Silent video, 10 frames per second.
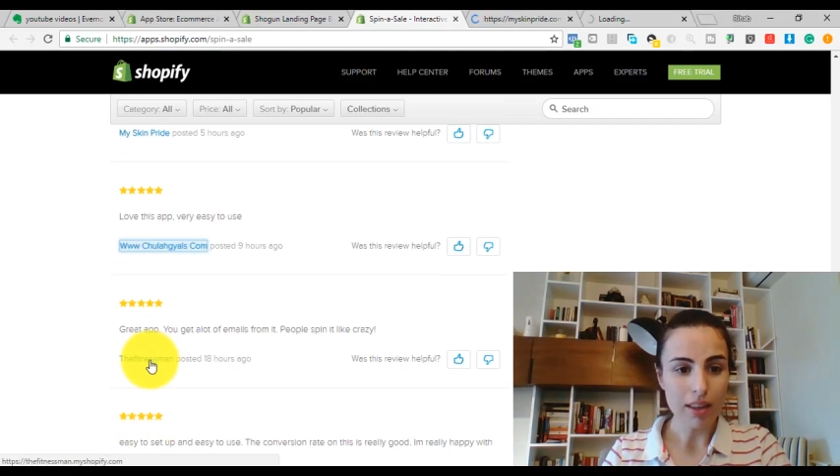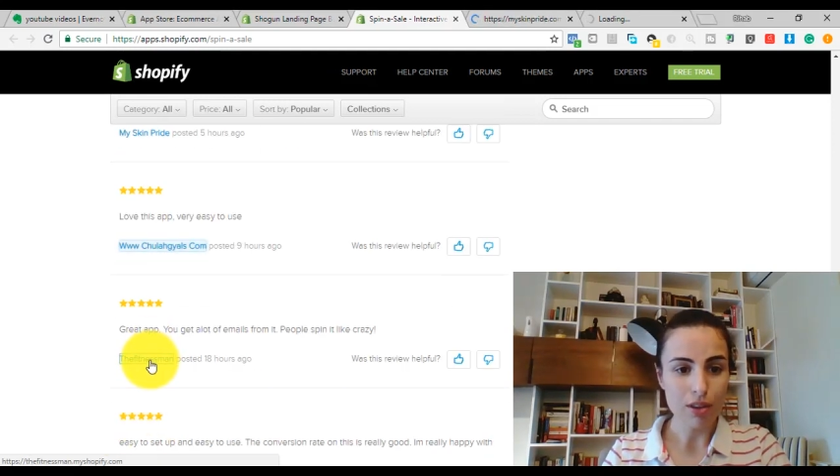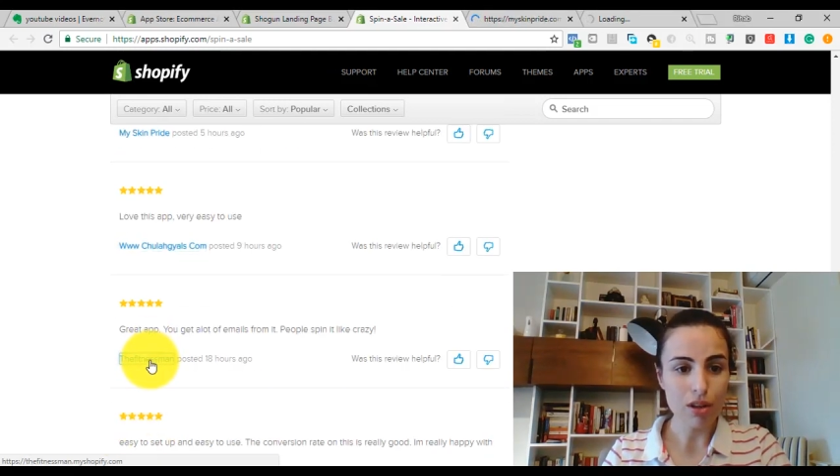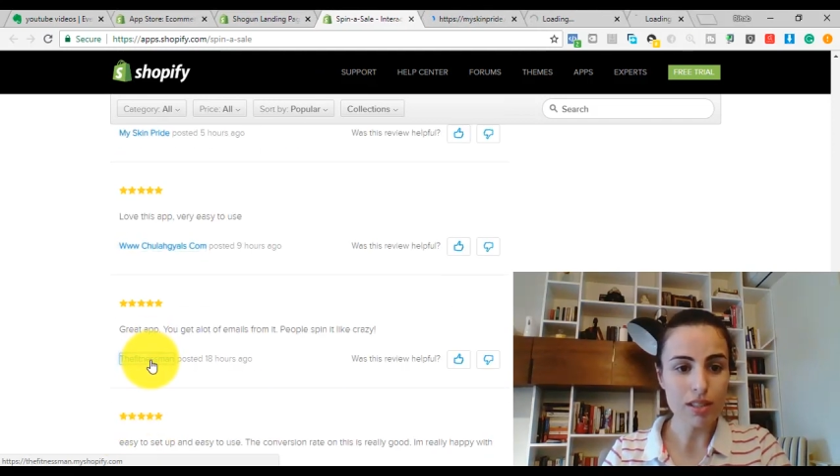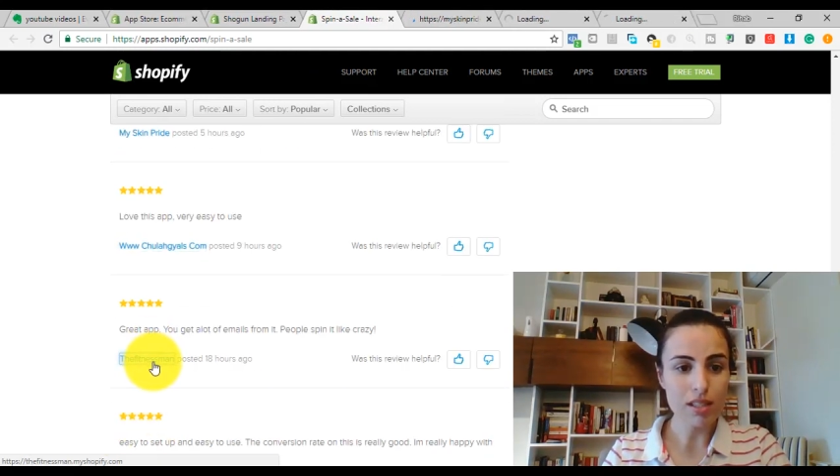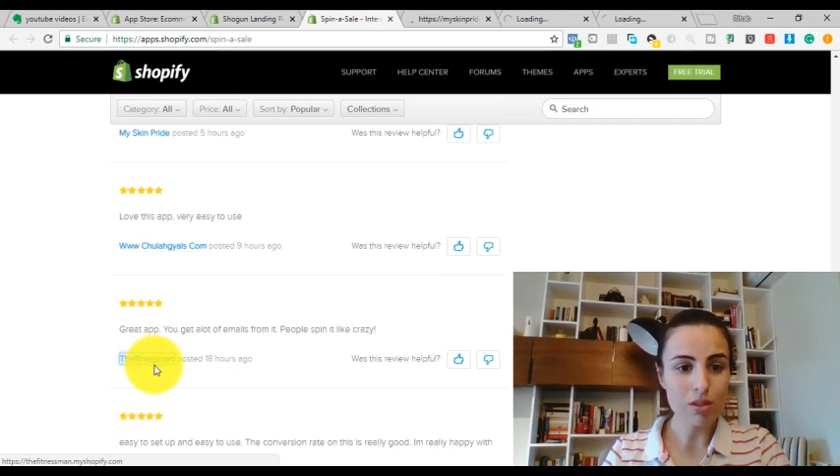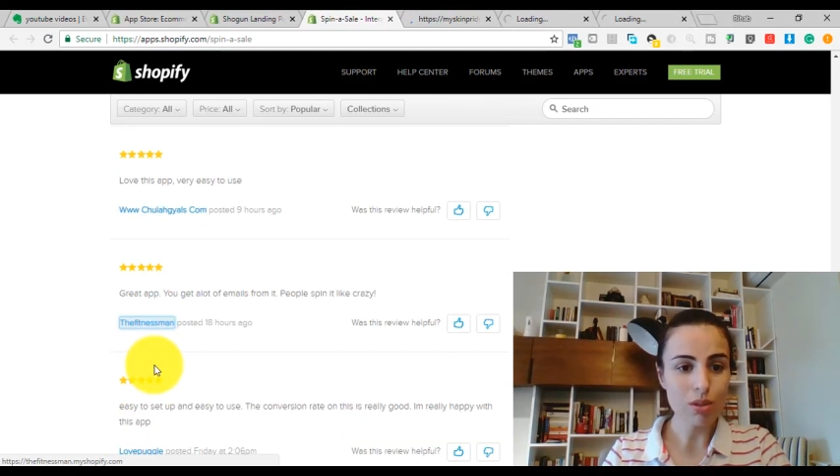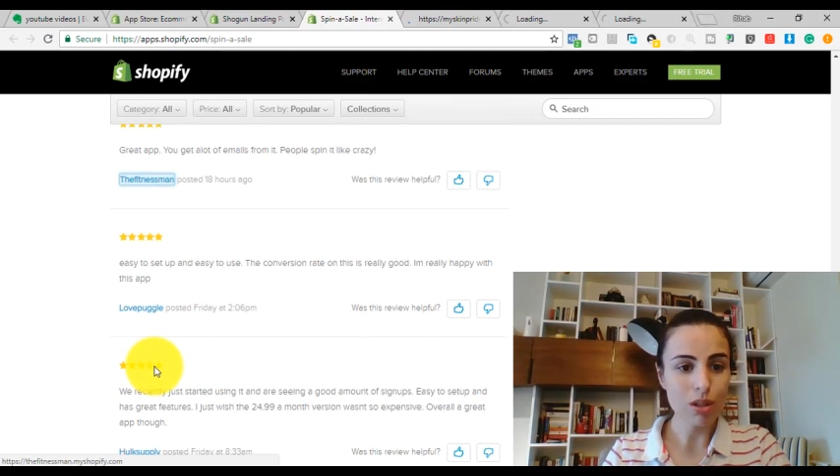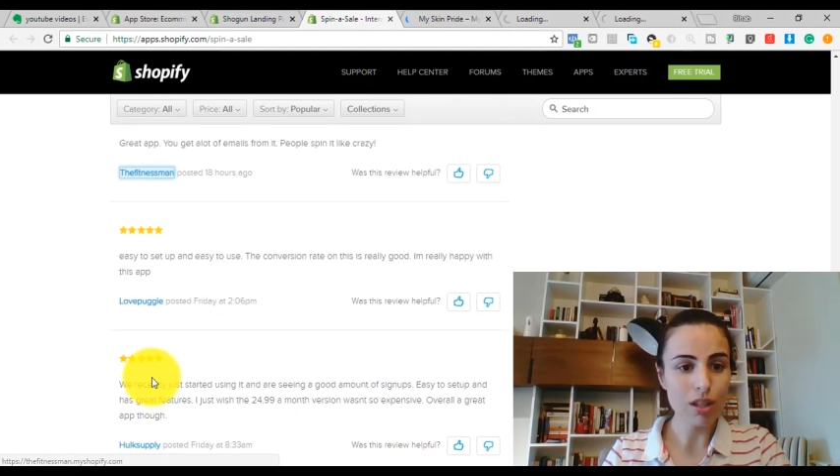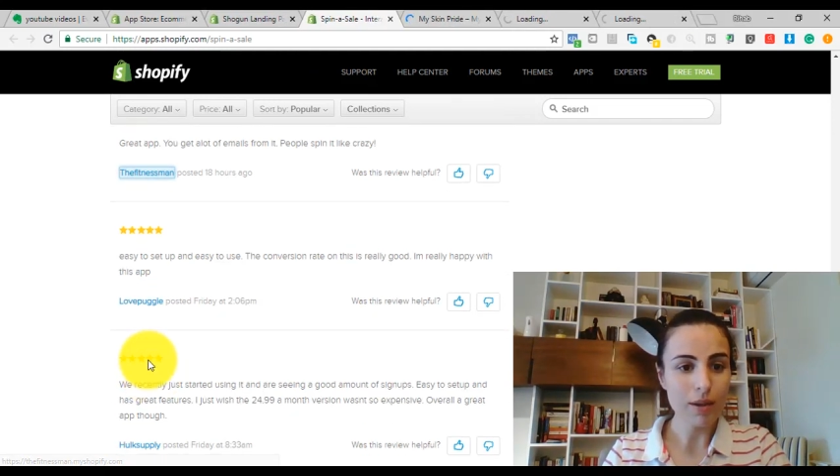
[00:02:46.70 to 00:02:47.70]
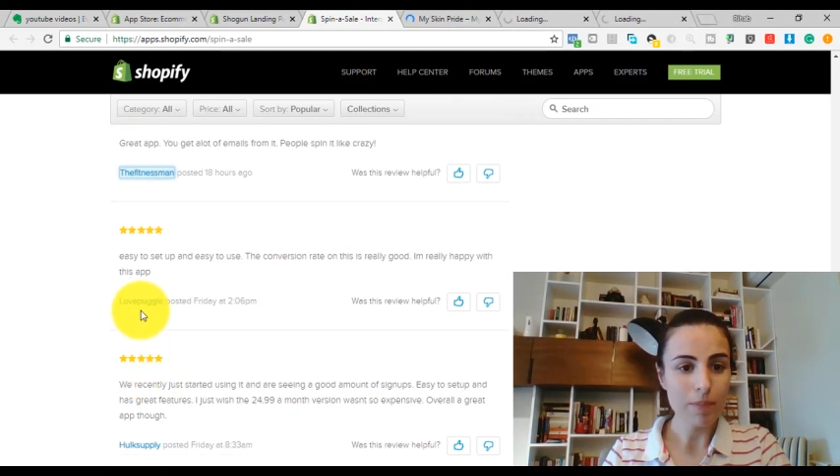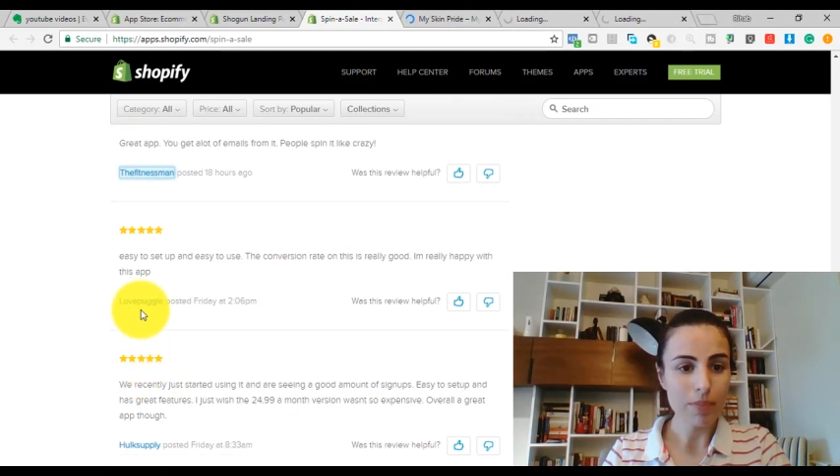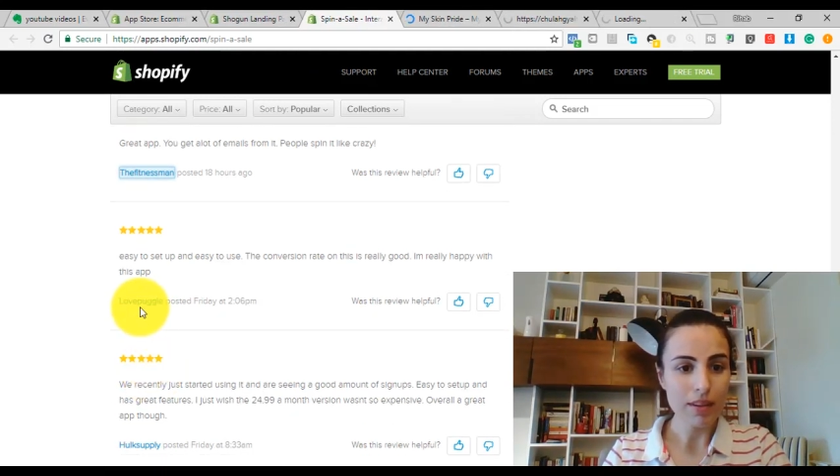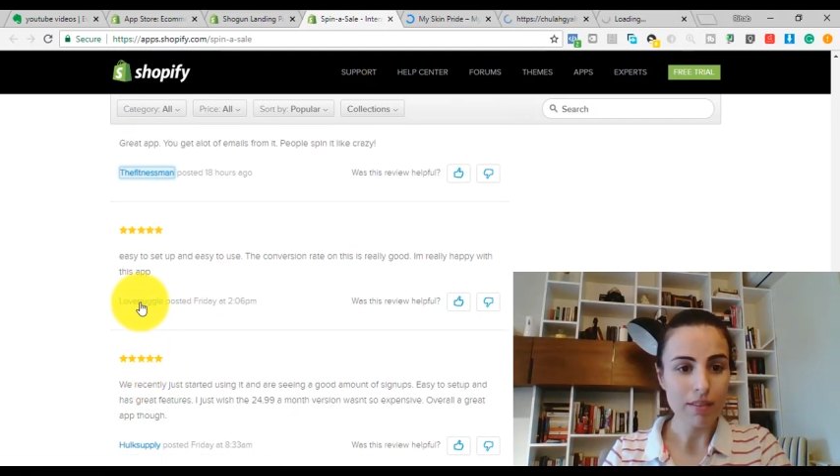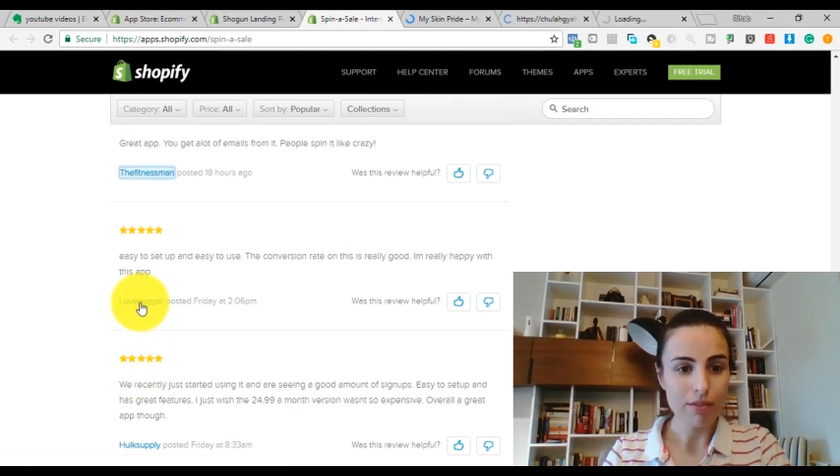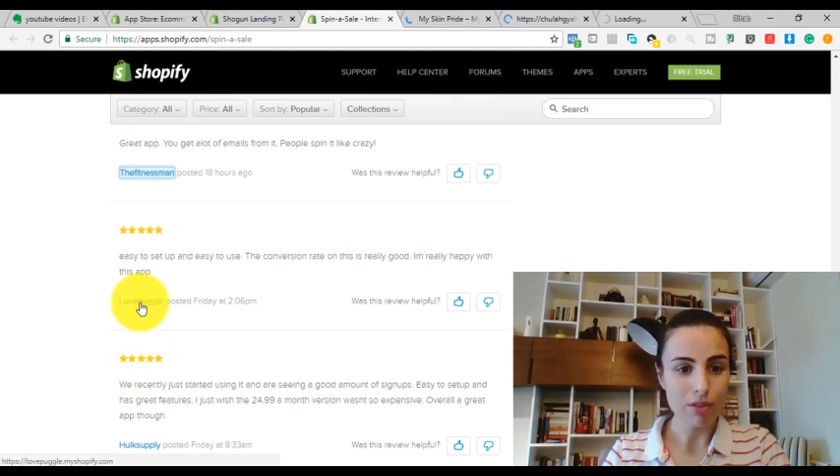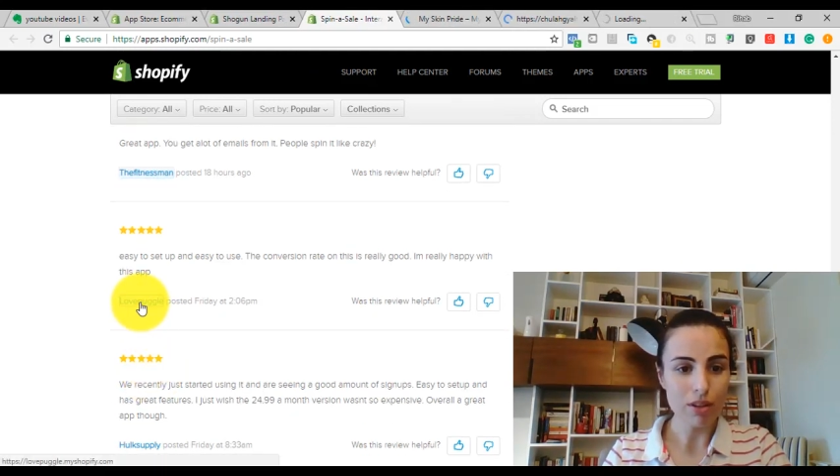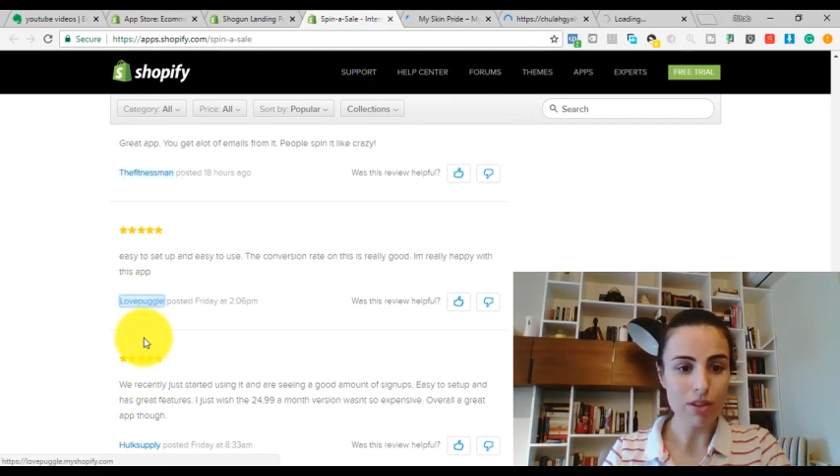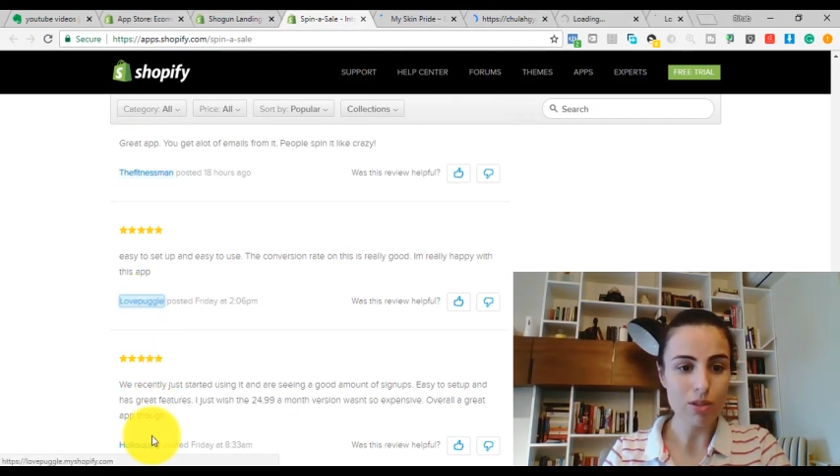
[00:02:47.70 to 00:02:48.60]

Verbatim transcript: third store, fourth